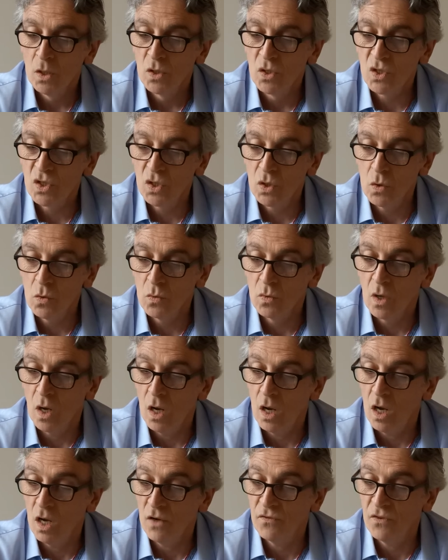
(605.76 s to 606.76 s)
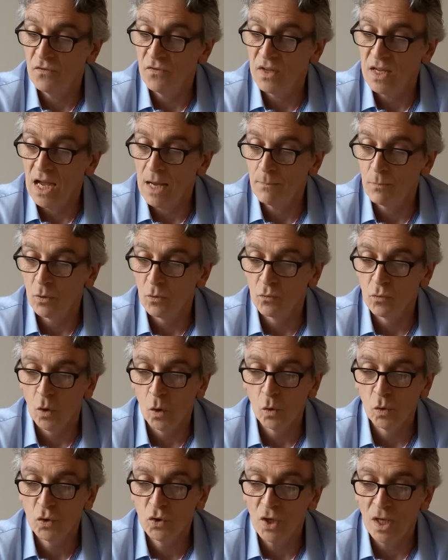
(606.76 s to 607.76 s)
Soon, half of the apple
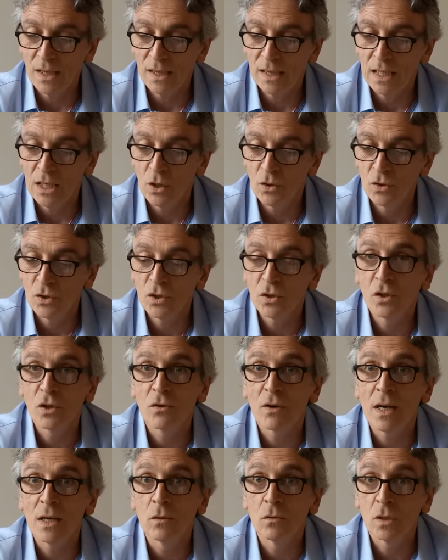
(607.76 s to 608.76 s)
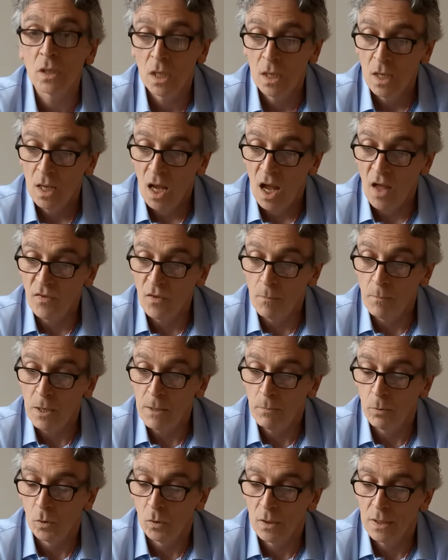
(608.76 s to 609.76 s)
rolled gently onto the ground, and the
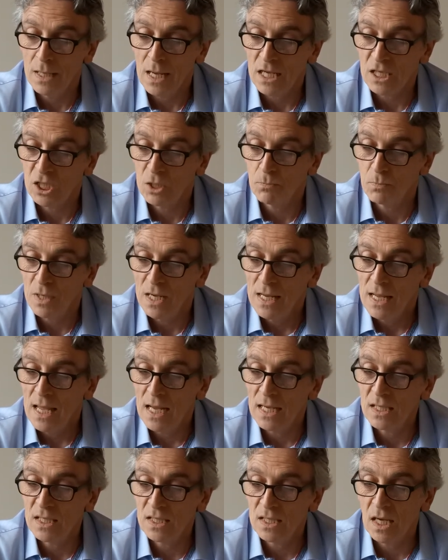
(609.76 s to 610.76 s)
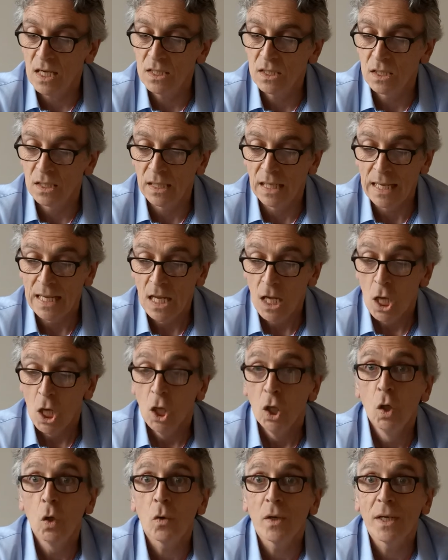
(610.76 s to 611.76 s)
people gasped excitedly.
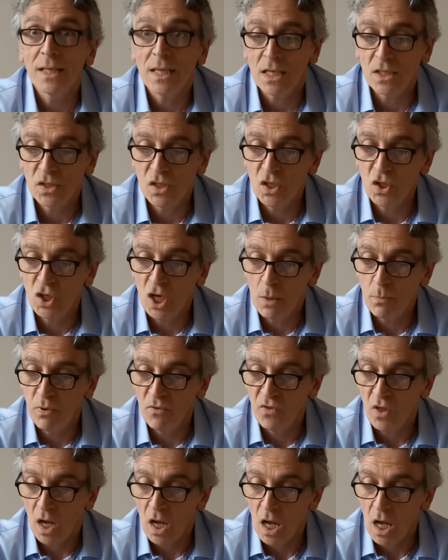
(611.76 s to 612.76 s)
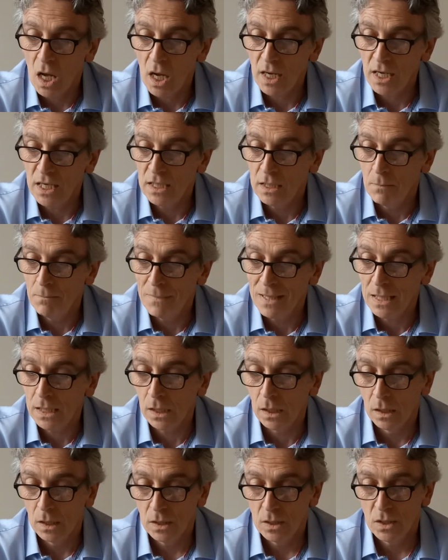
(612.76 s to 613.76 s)
"Look, it has the shape of the heart in the
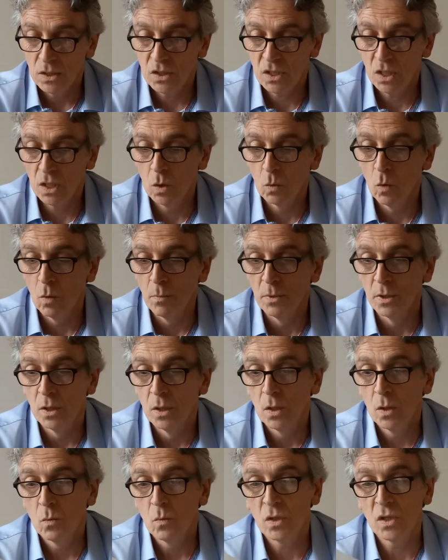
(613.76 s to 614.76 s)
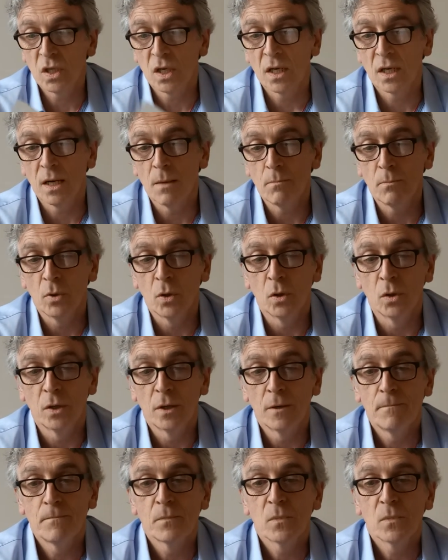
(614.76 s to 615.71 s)
middle," said the woman with the clipboard,